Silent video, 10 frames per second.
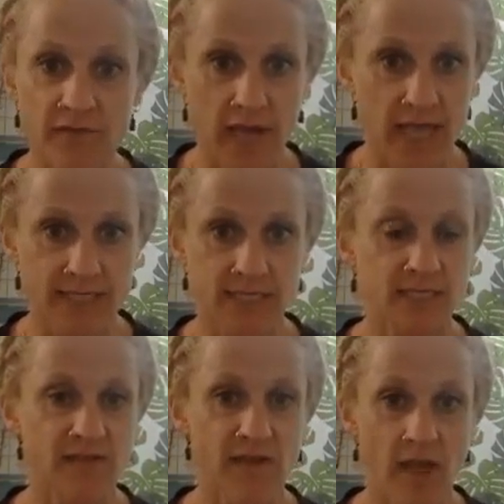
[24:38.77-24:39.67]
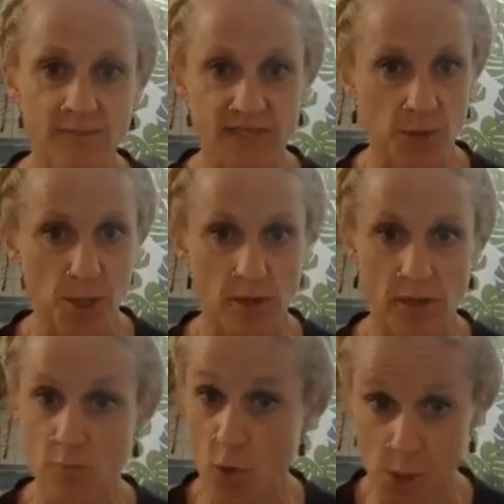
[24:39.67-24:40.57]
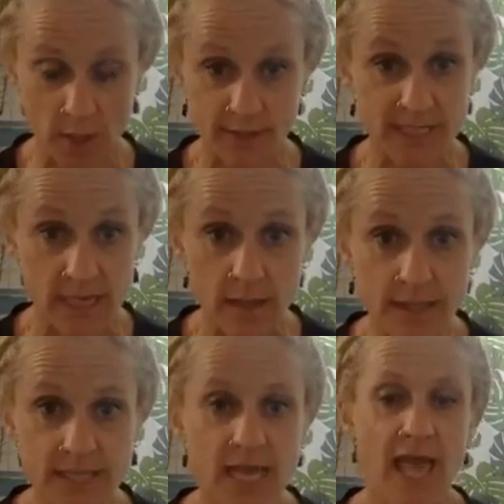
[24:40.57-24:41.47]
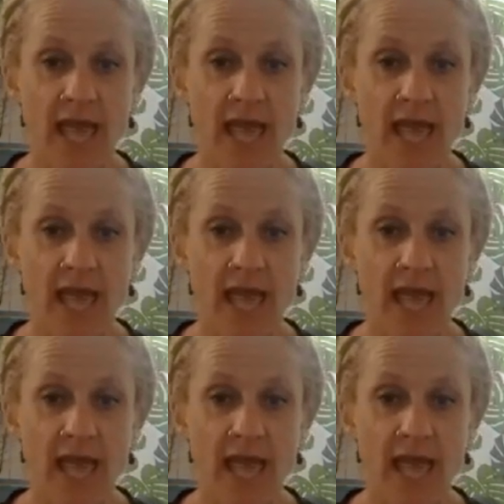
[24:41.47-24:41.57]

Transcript: for kids to develop social and emotional skills,